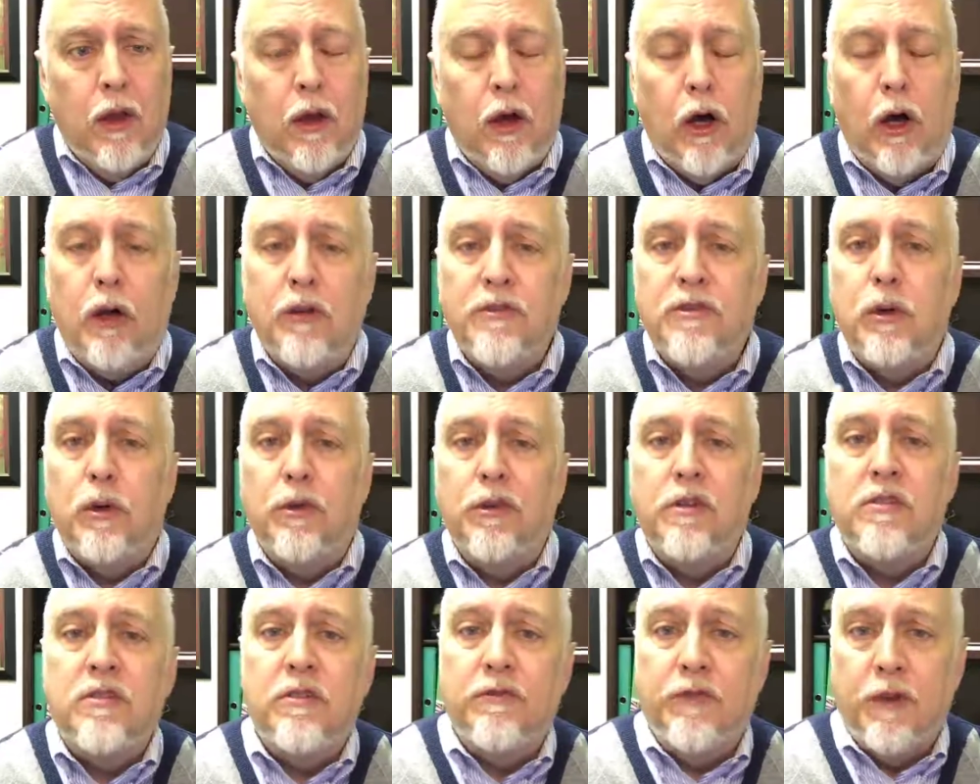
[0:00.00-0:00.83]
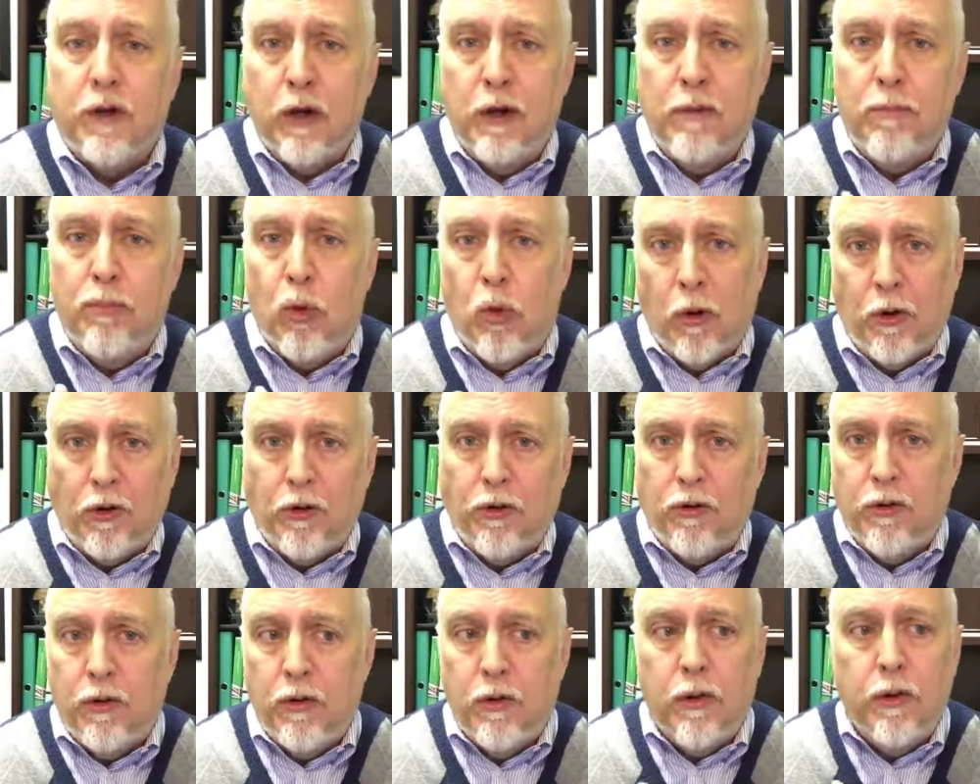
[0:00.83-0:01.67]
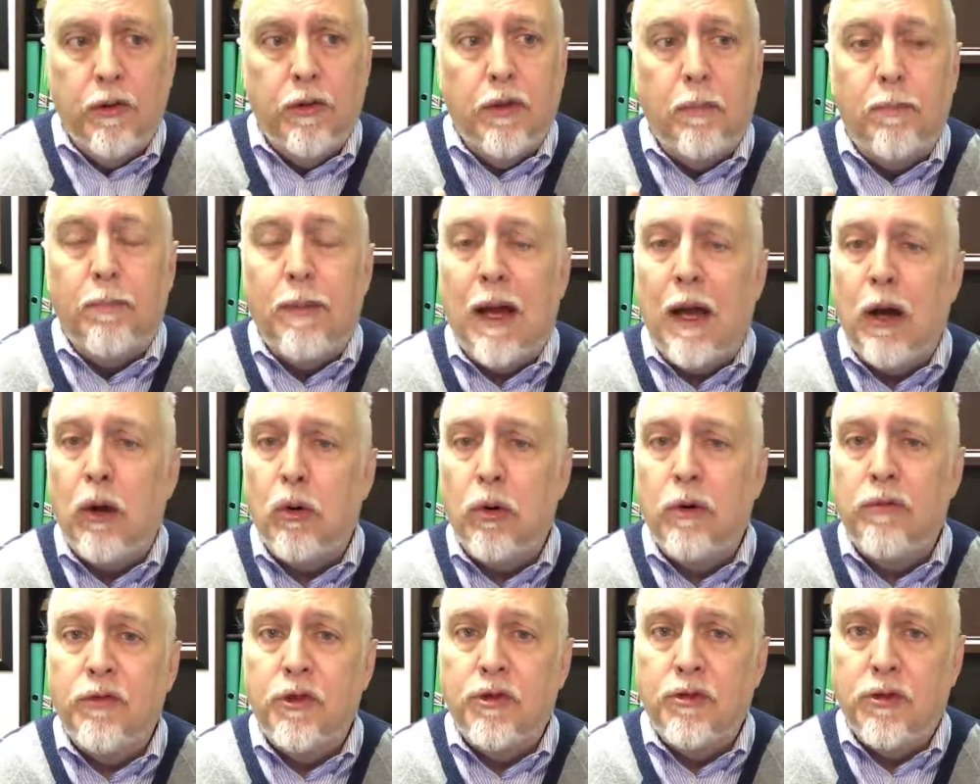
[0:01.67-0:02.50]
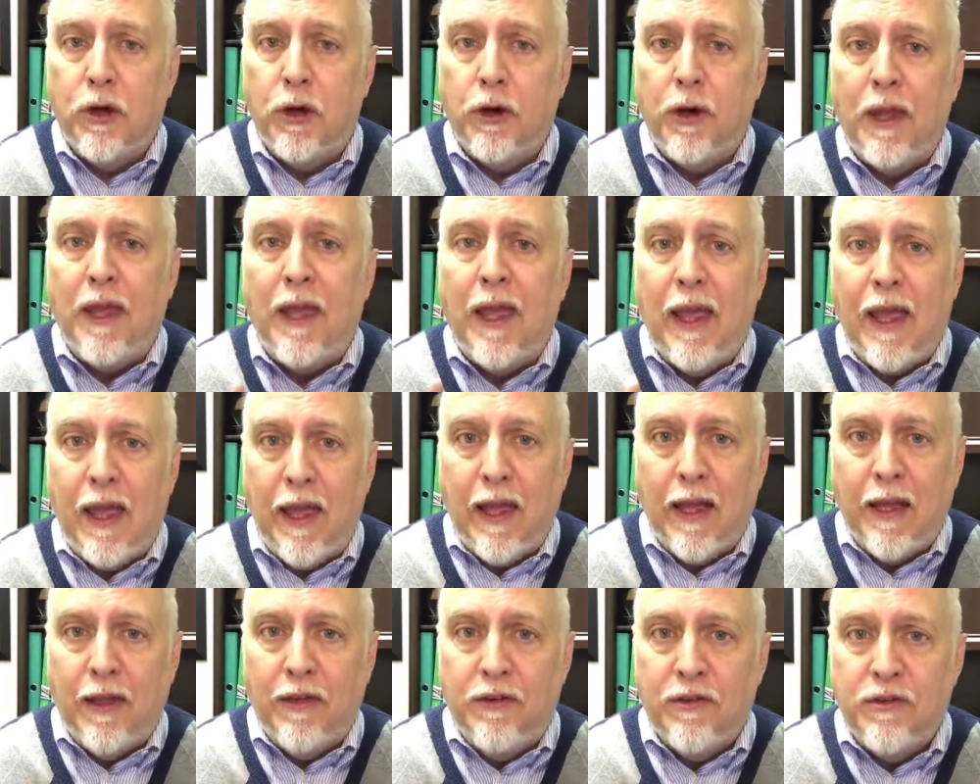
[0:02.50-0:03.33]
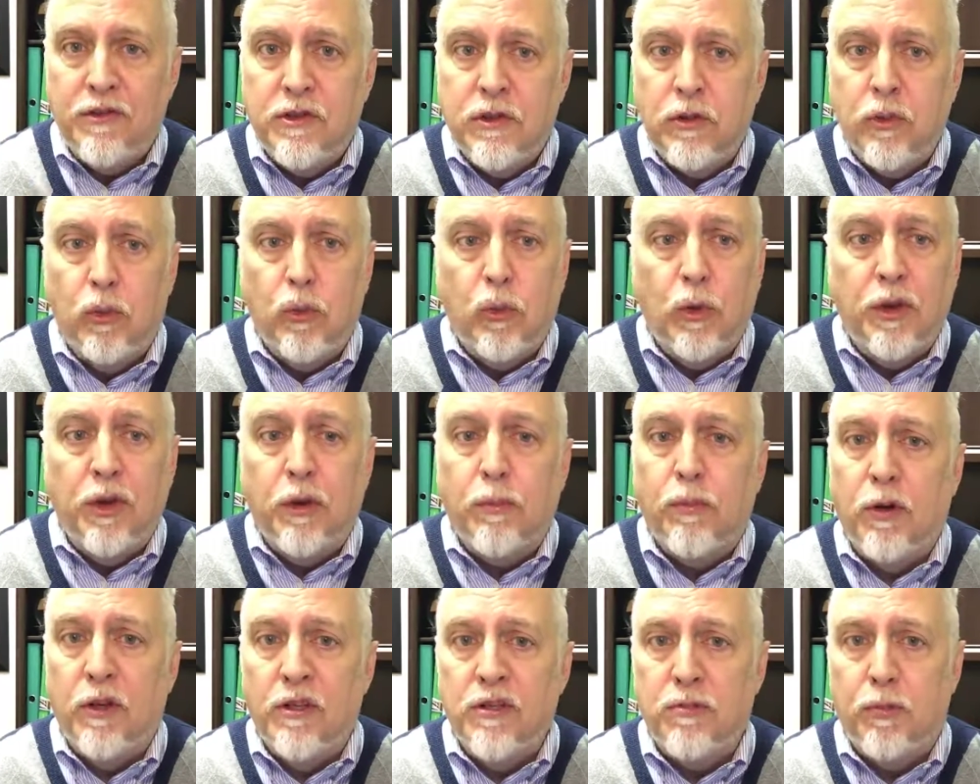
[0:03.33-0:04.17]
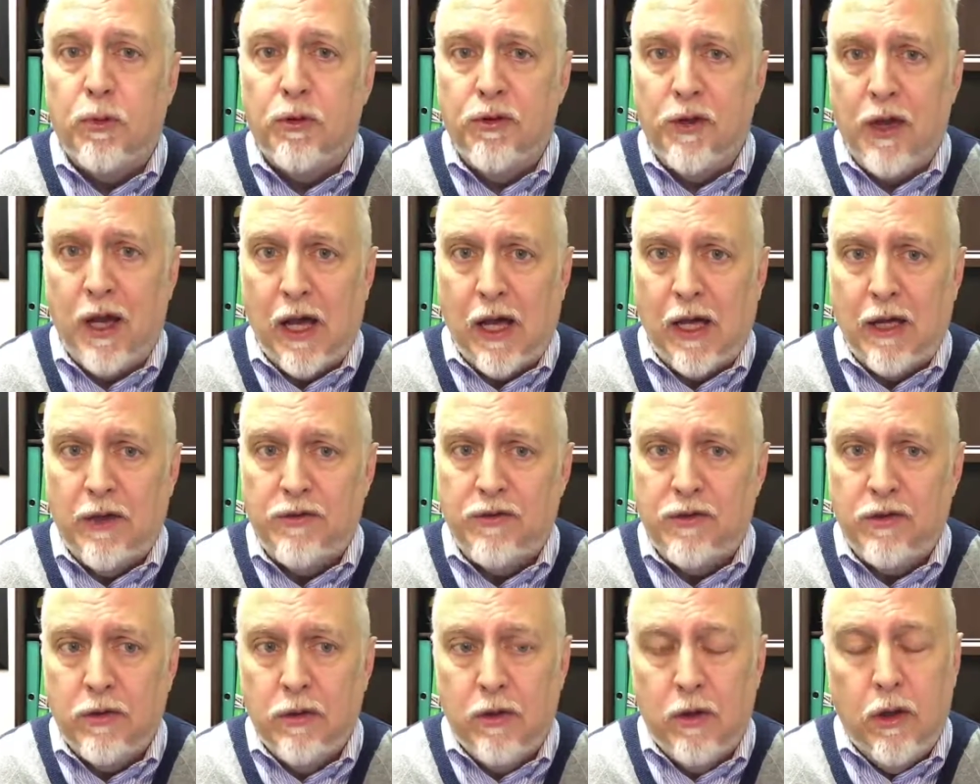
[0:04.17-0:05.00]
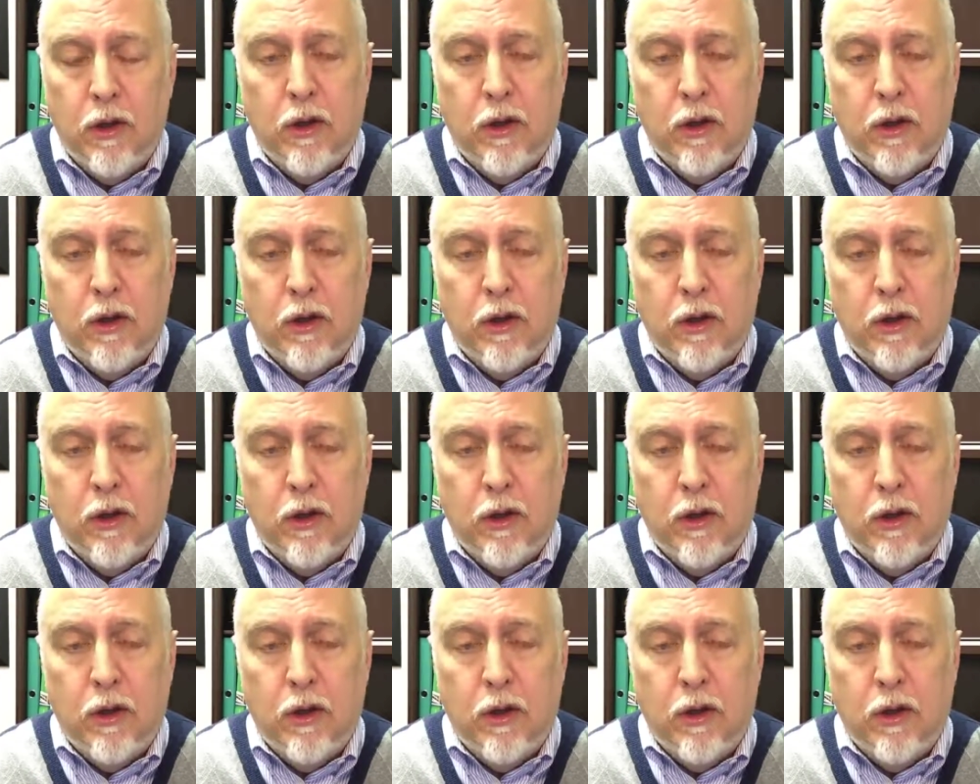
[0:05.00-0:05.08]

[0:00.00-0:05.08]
Also, and this is very important, the power of attorney ends when the principal dies.